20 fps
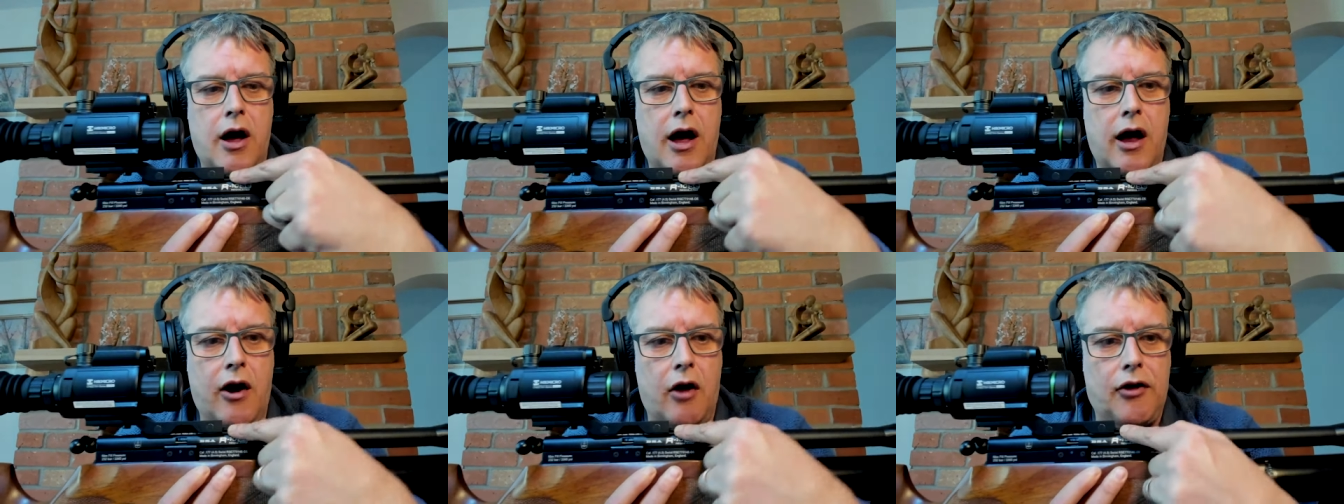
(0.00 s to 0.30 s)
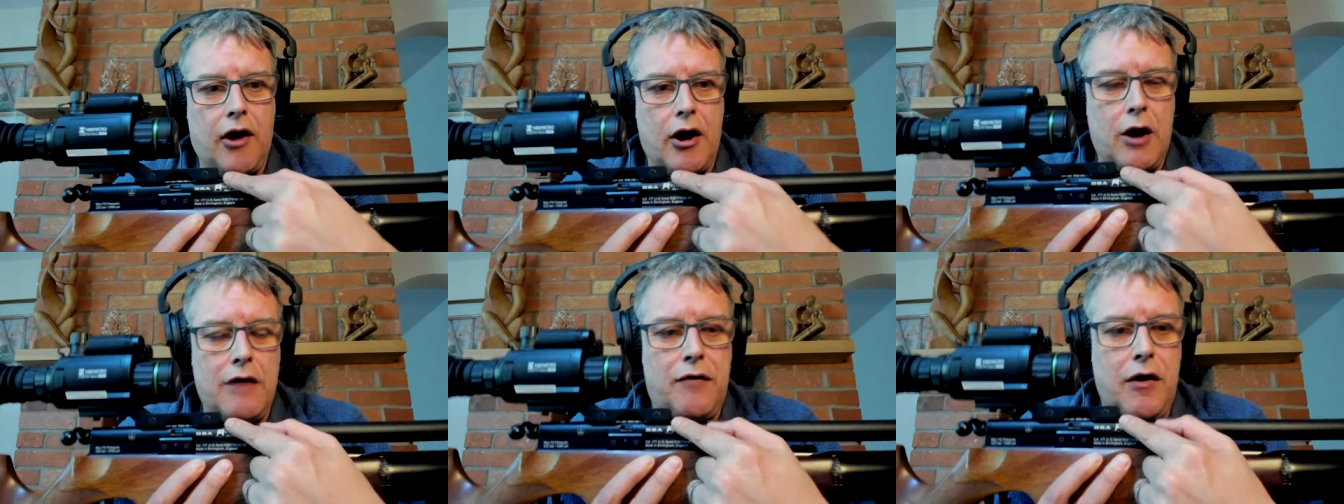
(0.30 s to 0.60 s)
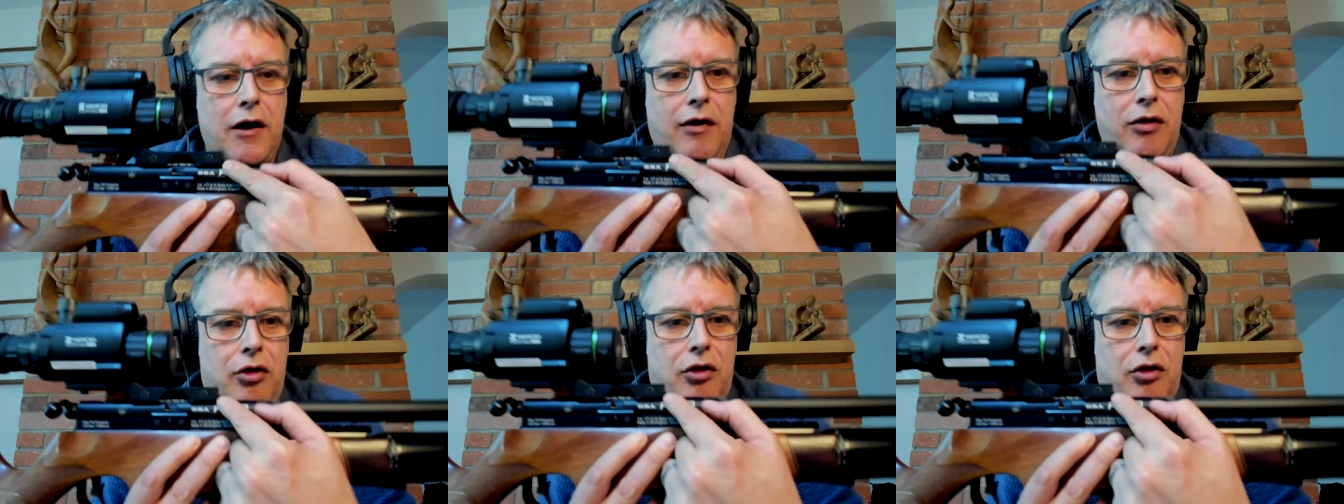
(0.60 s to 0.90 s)
And I don't know
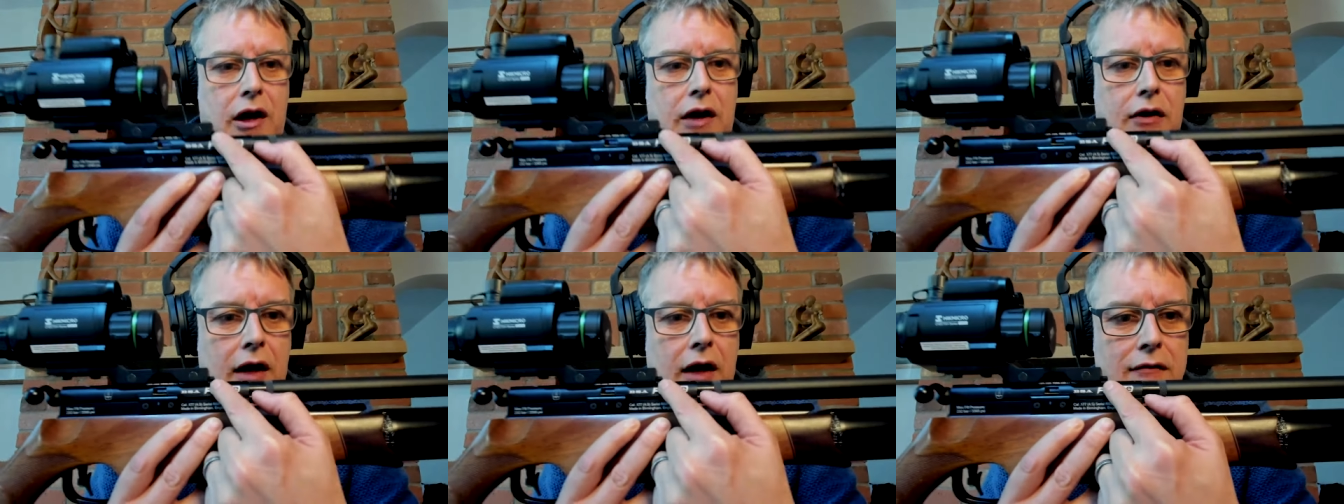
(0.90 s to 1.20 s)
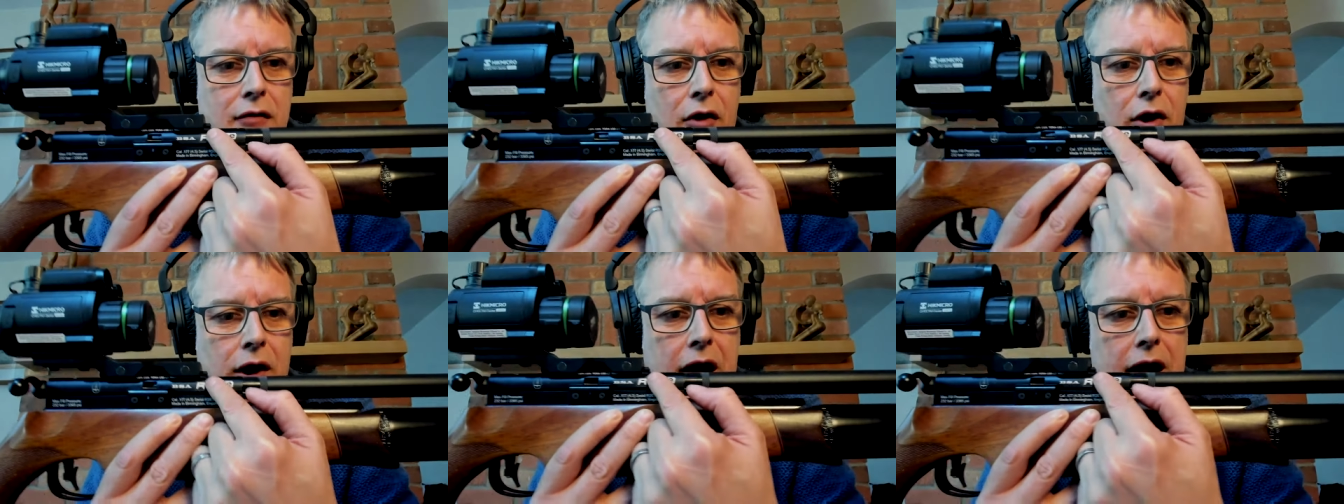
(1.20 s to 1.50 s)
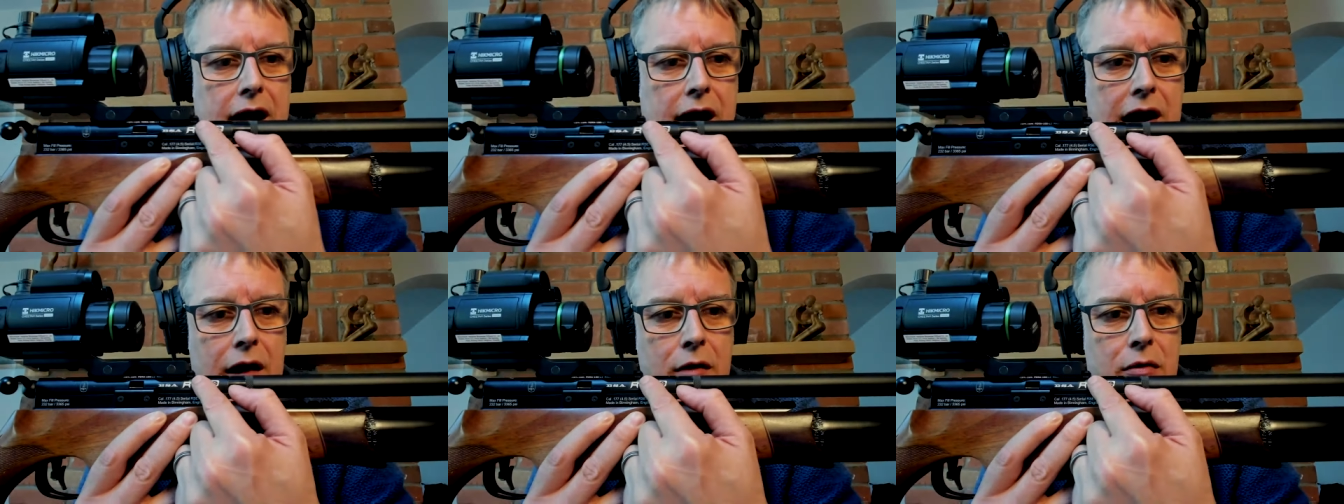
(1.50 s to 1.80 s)
if you can see that, if I can
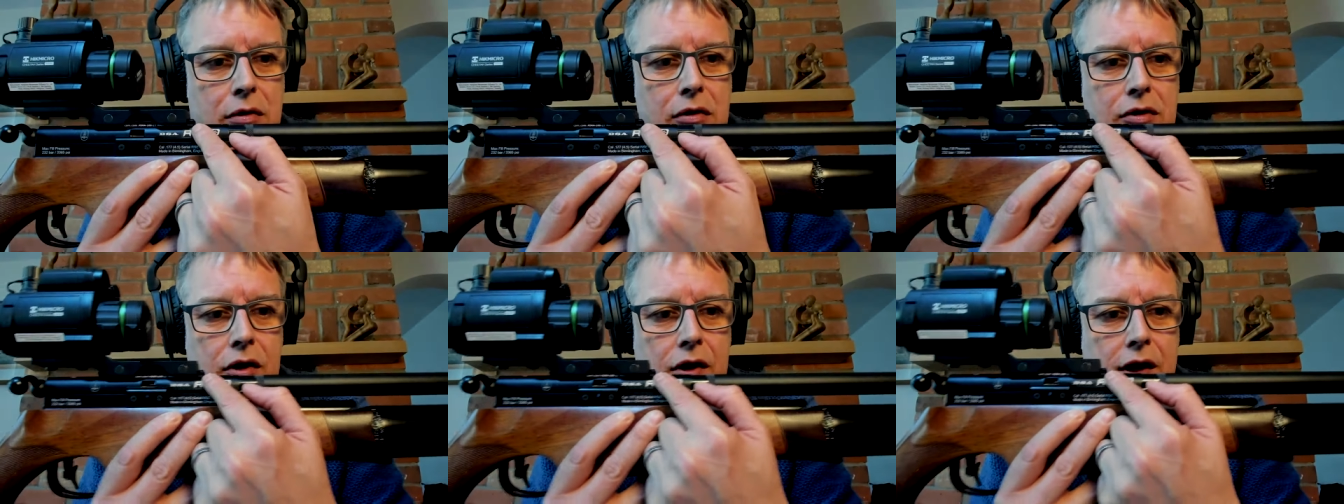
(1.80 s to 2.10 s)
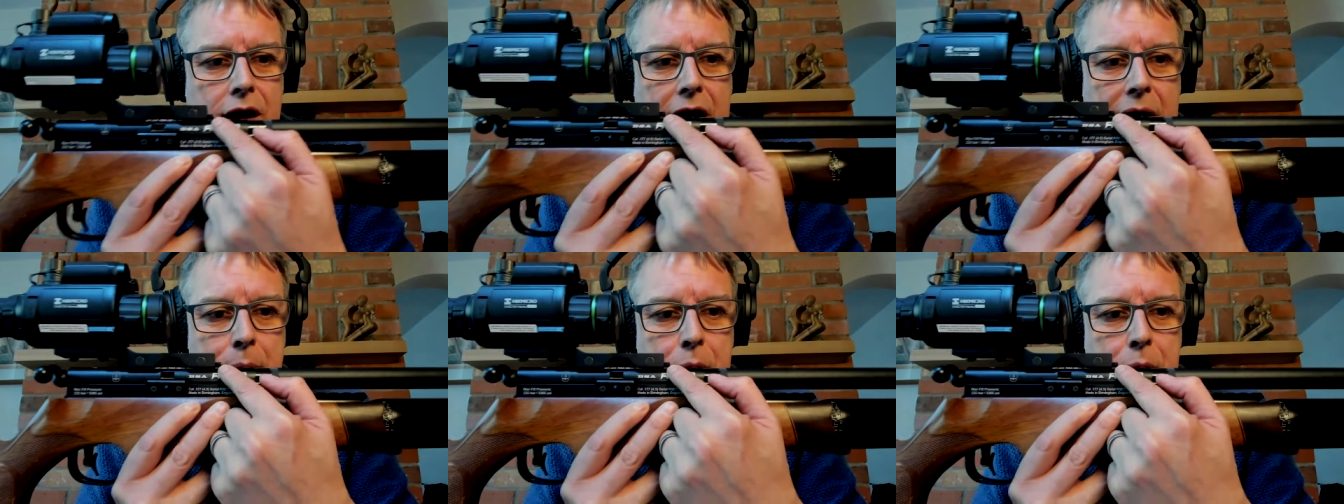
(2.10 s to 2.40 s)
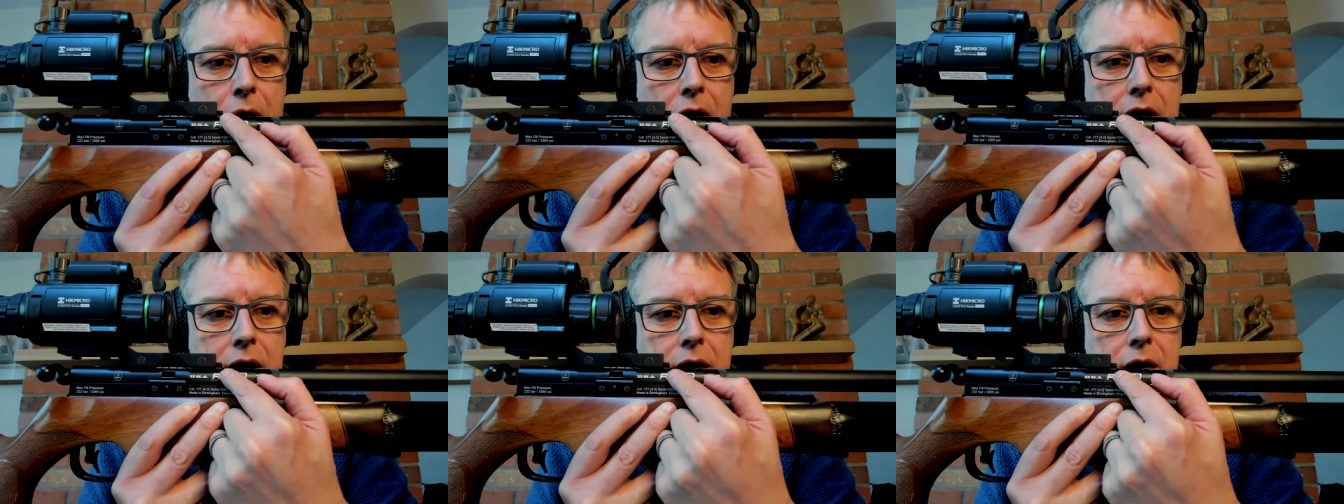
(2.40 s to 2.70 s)
get it closer to the
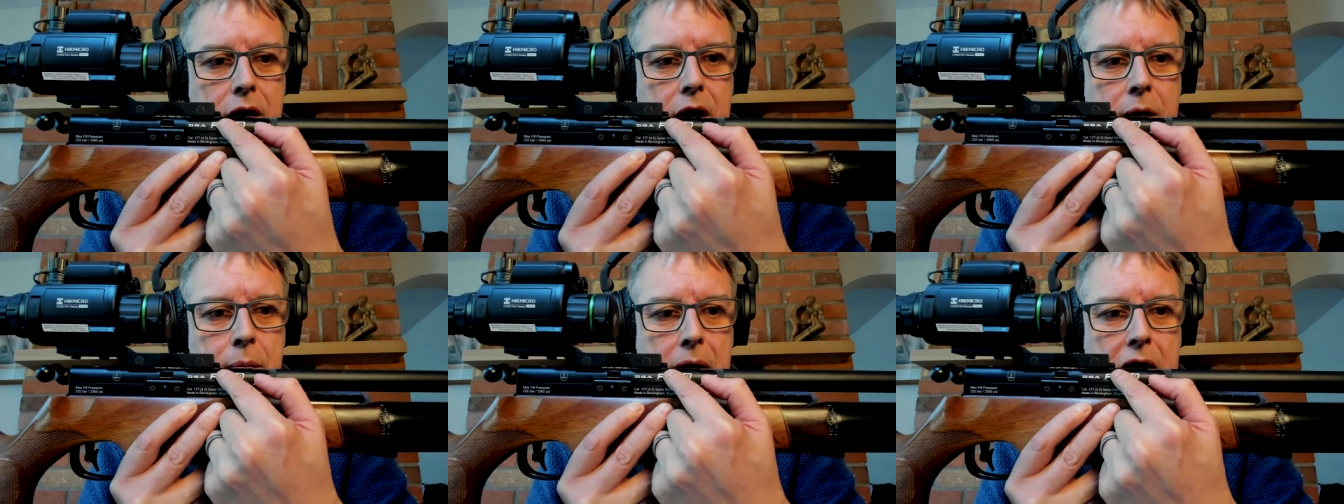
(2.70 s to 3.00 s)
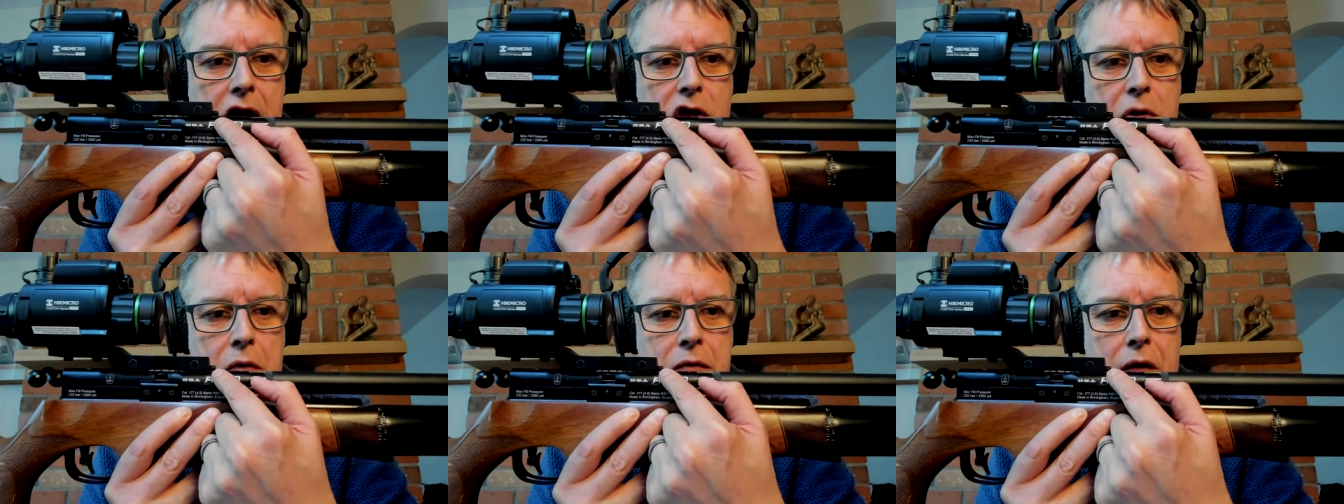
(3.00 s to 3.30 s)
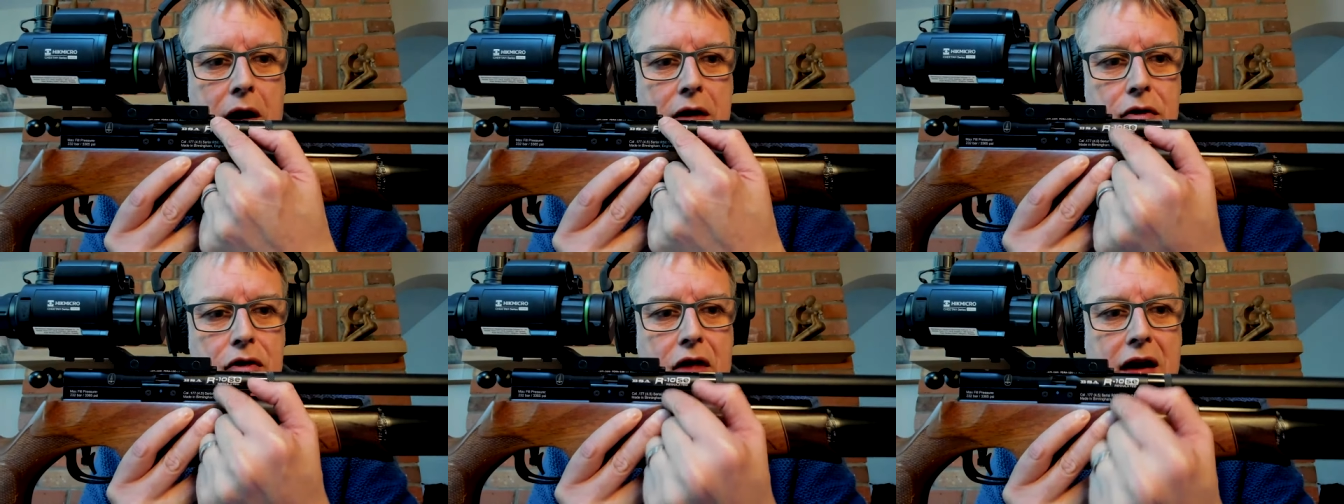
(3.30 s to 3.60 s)
camera, up against my face.